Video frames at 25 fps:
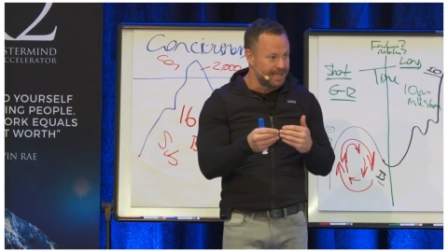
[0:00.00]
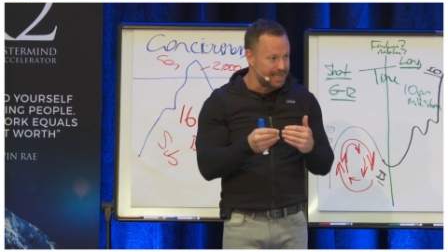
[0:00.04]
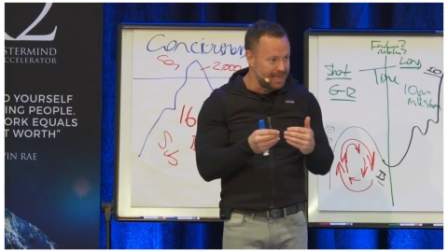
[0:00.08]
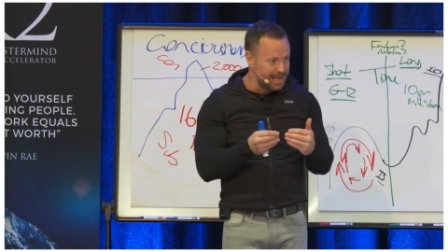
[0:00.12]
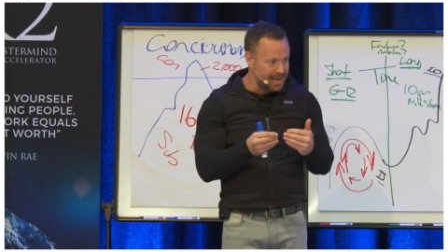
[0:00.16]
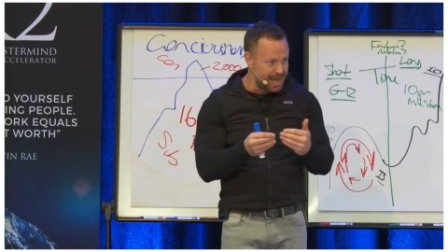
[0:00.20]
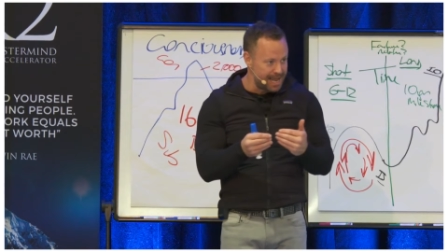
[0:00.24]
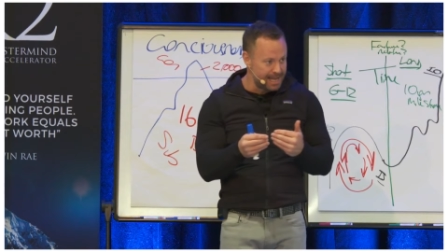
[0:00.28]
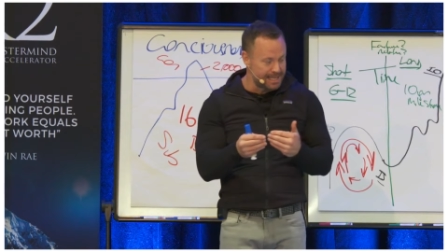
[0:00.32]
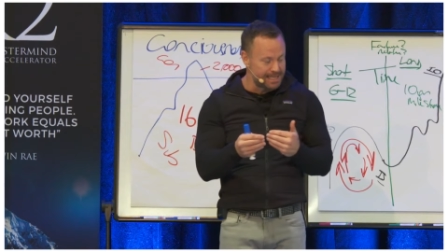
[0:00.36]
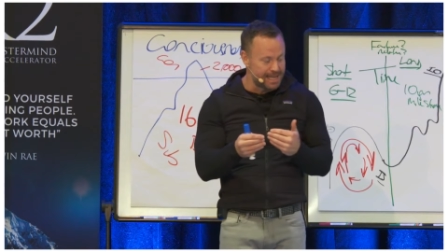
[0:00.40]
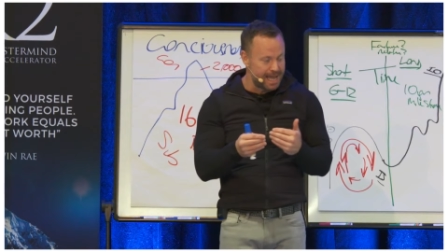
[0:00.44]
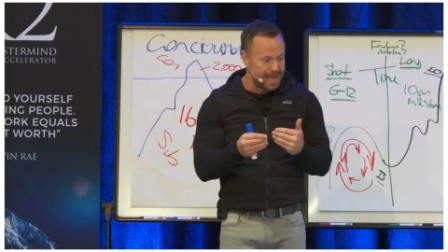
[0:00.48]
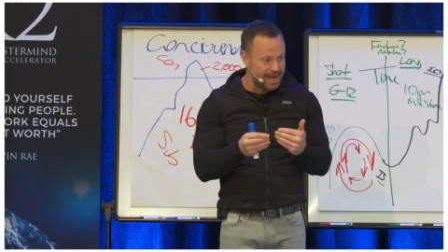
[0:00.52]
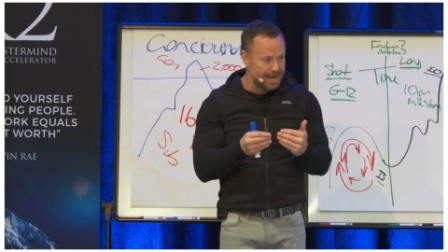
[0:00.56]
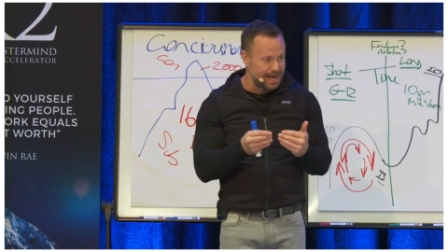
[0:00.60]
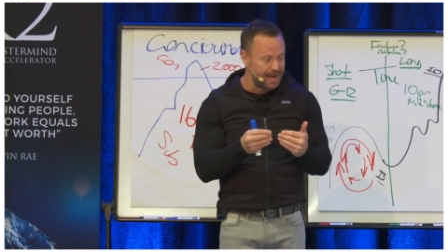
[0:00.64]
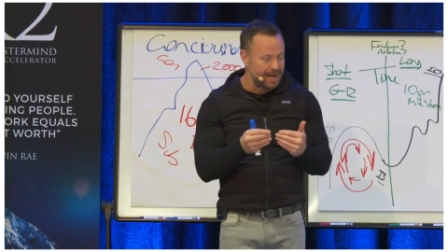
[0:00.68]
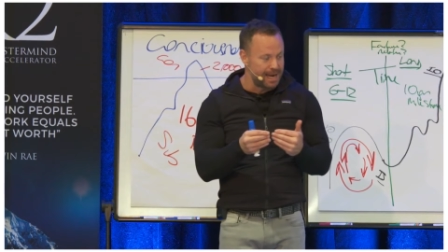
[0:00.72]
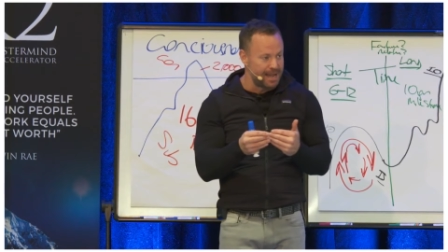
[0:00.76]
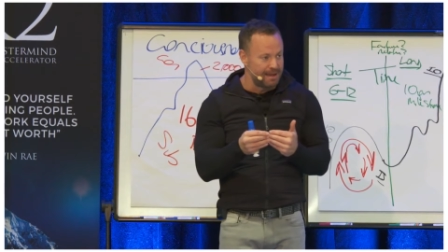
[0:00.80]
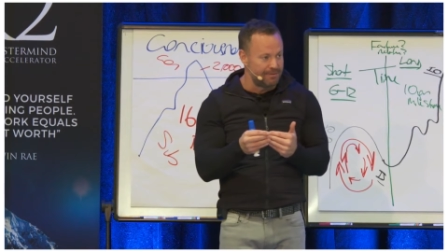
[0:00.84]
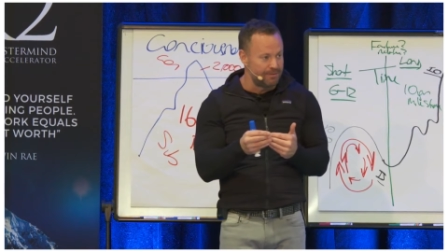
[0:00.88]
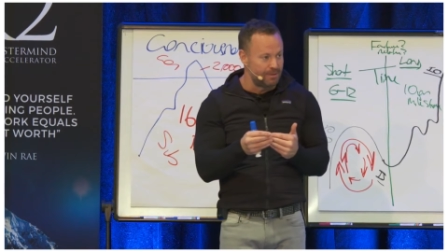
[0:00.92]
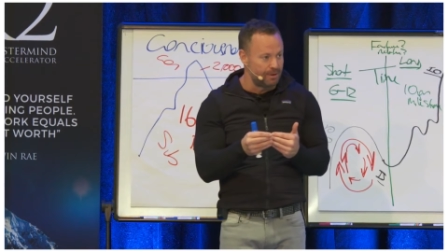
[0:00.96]
connect at a
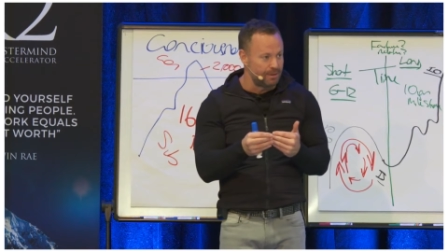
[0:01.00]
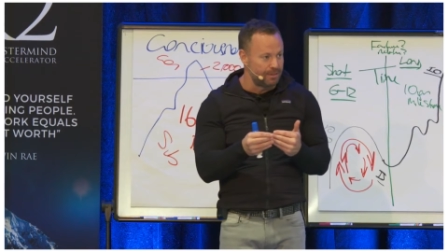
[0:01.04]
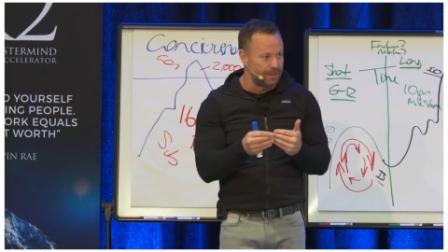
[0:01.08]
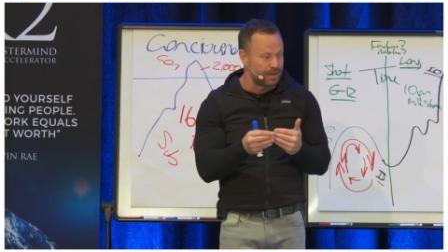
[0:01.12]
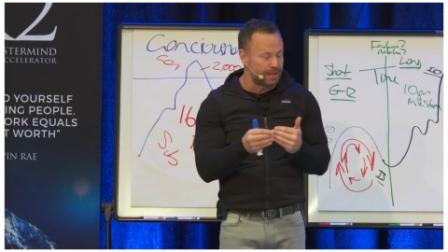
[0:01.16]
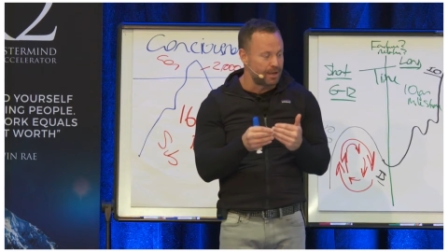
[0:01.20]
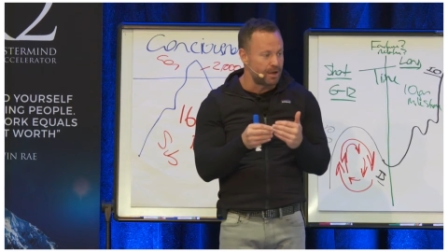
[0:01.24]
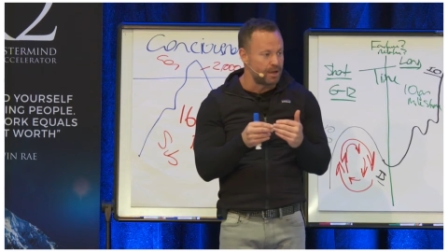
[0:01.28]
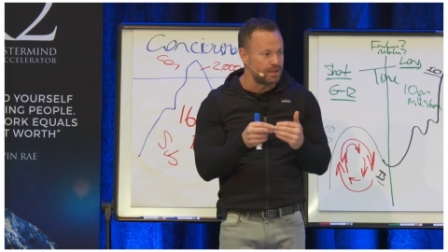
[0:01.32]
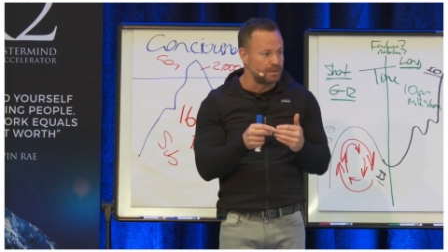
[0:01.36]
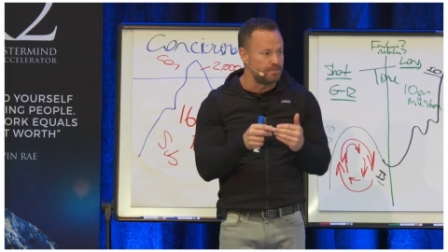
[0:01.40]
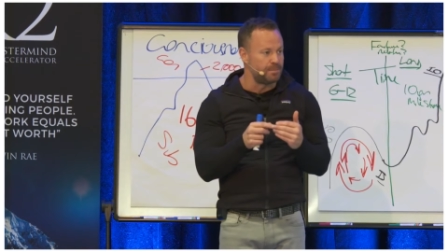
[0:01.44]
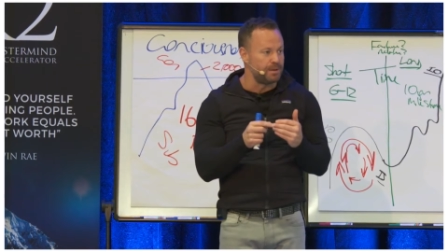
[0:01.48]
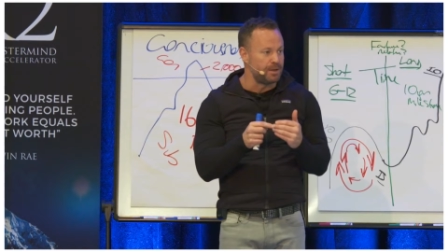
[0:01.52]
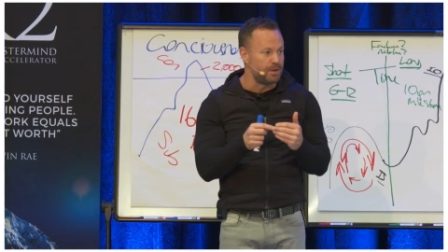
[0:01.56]
level that goes